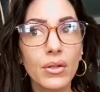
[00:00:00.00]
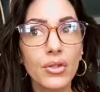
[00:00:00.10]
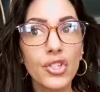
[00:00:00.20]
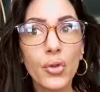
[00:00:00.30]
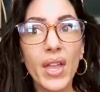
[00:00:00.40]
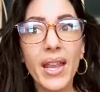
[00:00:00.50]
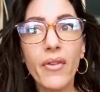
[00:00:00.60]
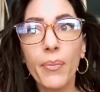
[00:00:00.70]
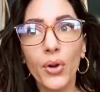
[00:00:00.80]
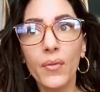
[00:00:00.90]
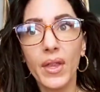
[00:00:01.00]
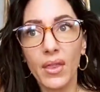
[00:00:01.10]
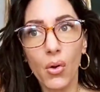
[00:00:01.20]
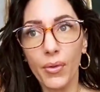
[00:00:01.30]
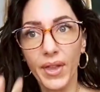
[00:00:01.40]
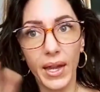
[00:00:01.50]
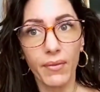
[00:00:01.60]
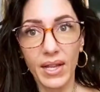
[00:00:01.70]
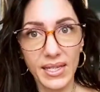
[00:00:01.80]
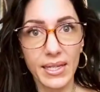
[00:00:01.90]
So they never proved that the whole thing
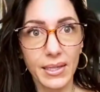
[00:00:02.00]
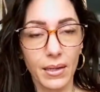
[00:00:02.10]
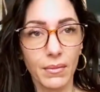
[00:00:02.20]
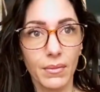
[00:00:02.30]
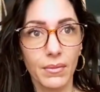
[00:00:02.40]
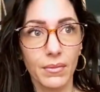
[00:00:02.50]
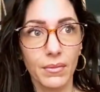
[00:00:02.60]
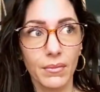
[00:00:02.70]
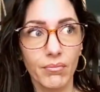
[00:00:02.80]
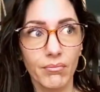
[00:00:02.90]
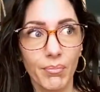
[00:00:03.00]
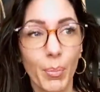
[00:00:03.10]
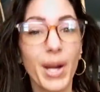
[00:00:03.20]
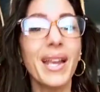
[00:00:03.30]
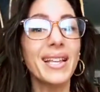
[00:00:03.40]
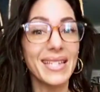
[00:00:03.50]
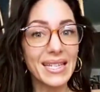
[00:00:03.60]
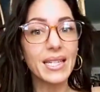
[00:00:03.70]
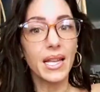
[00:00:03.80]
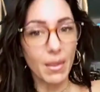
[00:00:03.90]
even existed. But it
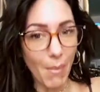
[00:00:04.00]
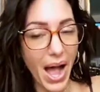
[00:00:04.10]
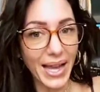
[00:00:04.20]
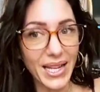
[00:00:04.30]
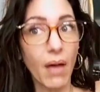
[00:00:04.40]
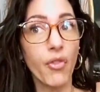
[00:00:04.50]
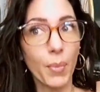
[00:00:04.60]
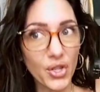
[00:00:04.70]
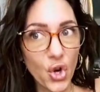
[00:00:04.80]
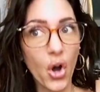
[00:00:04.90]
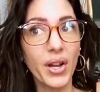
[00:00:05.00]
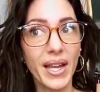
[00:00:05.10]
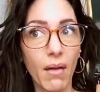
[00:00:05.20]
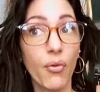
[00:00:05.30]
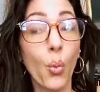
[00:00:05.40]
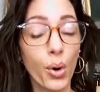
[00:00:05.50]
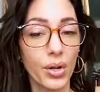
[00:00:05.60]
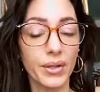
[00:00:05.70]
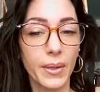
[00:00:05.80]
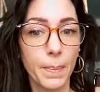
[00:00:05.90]
existed in the mind of the majority of the
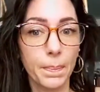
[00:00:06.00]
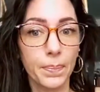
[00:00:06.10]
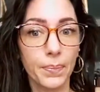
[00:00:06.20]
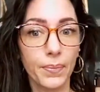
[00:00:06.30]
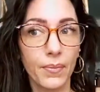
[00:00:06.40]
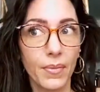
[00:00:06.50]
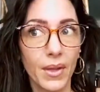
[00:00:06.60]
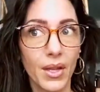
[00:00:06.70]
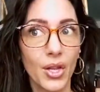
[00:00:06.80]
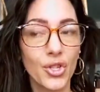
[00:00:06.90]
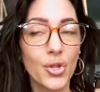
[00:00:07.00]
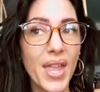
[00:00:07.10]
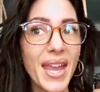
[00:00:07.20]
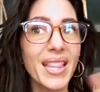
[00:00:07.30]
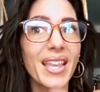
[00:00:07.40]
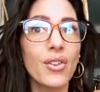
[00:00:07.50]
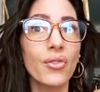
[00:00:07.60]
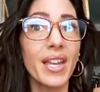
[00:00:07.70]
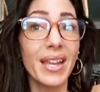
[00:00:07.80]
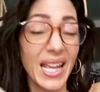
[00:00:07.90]
world. So they can
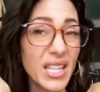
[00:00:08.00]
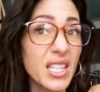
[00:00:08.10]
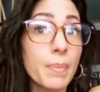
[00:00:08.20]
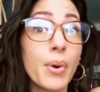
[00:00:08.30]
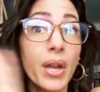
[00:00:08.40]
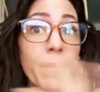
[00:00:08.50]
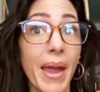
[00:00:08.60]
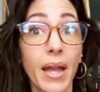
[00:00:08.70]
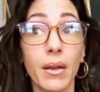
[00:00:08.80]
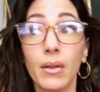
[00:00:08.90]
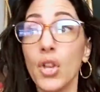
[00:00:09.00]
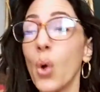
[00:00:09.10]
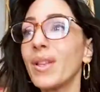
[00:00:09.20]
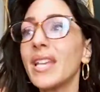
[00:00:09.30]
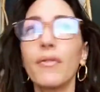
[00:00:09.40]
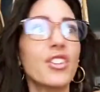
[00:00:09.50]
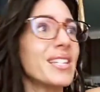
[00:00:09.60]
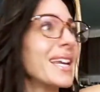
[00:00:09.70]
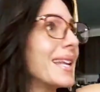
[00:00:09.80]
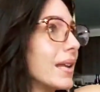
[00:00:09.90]
literally, it's the boogeyman. No one's ever
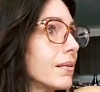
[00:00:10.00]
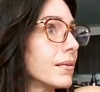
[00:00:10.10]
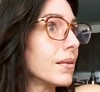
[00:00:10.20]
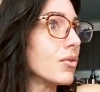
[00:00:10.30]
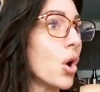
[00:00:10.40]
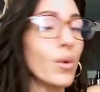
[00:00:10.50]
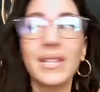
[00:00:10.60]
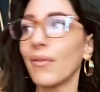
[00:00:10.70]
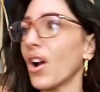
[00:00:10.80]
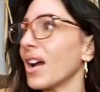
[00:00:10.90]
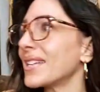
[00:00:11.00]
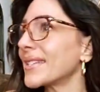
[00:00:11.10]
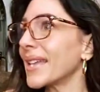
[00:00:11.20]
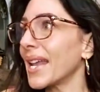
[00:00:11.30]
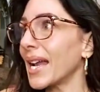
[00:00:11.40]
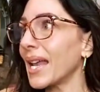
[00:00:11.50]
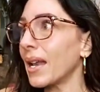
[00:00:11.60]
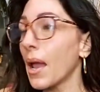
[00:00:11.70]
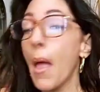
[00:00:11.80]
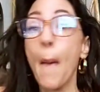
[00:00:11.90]
seen it. No one's ever isolated it,
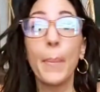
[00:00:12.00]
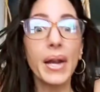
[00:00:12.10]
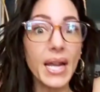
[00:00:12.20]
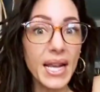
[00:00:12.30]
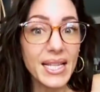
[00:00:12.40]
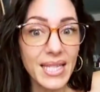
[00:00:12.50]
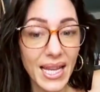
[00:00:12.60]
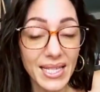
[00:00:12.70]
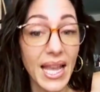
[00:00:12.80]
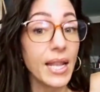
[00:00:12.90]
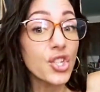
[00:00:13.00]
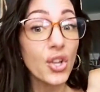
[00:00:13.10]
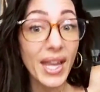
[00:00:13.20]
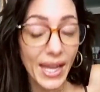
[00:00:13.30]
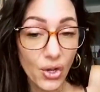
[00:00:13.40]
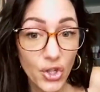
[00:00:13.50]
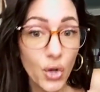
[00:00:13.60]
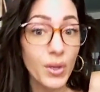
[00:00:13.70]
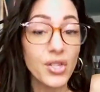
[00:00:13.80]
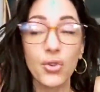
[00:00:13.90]
but it exists, and it's going to kill you,
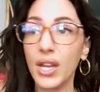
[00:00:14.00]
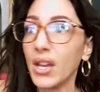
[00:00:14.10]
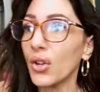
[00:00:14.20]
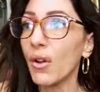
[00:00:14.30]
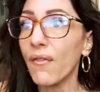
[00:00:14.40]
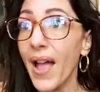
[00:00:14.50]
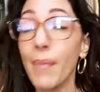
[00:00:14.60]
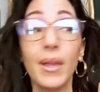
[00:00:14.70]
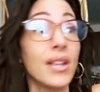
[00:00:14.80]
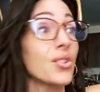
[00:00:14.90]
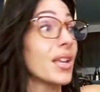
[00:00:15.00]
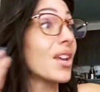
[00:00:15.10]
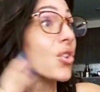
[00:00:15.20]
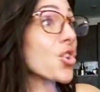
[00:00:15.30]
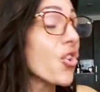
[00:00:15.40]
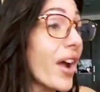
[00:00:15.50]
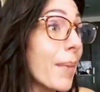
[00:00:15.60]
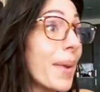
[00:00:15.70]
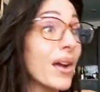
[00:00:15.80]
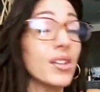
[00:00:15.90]
and it's going to kill your family. It's going to kill your
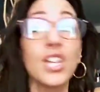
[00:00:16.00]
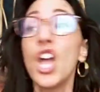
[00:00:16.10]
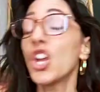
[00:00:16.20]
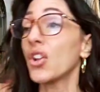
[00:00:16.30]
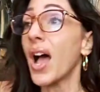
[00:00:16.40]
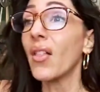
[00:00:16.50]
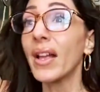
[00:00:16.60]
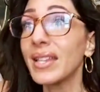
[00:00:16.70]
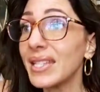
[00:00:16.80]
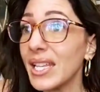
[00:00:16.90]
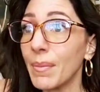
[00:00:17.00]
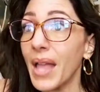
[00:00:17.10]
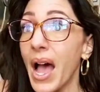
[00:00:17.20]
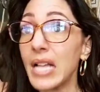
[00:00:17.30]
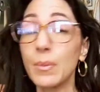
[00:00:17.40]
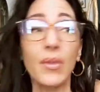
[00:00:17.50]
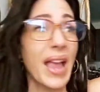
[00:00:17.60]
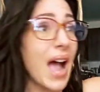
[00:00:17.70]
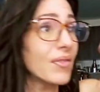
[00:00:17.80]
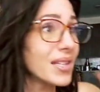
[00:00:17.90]
grandparents. You're not allowed to see them in the hospital. They
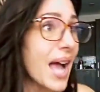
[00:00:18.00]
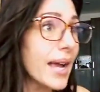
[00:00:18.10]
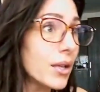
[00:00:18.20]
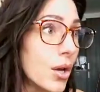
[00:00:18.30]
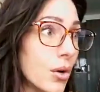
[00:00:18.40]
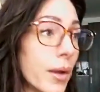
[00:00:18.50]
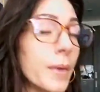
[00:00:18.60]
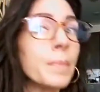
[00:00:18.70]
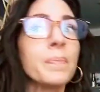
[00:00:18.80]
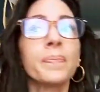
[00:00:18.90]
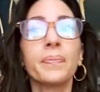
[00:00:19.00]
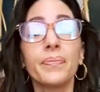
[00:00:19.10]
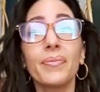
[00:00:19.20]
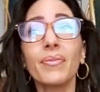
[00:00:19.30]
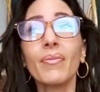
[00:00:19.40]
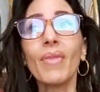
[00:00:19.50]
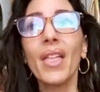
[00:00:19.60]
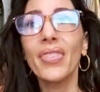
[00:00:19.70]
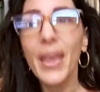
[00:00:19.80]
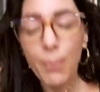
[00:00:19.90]
have to die alone.
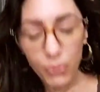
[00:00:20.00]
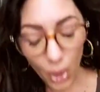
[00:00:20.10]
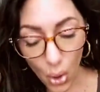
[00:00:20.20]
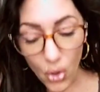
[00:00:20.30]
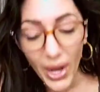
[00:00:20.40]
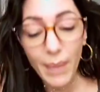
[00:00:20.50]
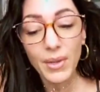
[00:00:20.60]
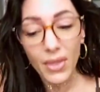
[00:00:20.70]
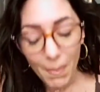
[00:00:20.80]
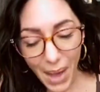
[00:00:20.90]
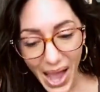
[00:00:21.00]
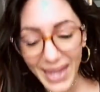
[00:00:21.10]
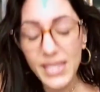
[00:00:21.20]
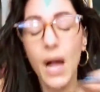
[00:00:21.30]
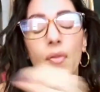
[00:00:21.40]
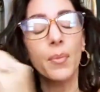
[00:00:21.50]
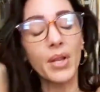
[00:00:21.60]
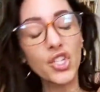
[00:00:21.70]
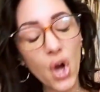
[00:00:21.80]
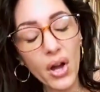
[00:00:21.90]
They programmed the minds of the
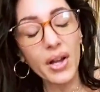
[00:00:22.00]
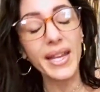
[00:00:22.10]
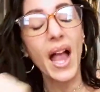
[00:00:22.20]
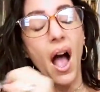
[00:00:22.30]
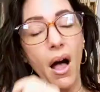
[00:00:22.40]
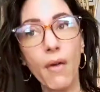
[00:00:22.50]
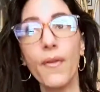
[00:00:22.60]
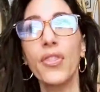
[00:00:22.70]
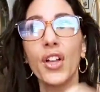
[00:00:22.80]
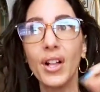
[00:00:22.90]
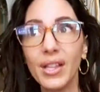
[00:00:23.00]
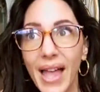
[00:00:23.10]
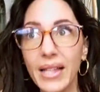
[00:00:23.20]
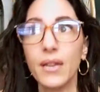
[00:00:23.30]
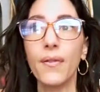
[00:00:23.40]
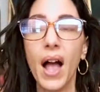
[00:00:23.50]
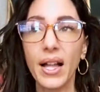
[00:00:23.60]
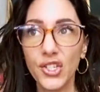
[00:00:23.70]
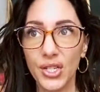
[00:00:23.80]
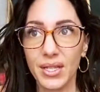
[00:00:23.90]
majority of the collective
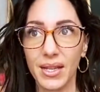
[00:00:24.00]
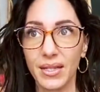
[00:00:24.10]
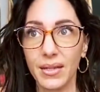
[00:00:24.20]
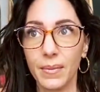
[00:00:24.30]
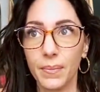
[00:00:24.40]
consciousness.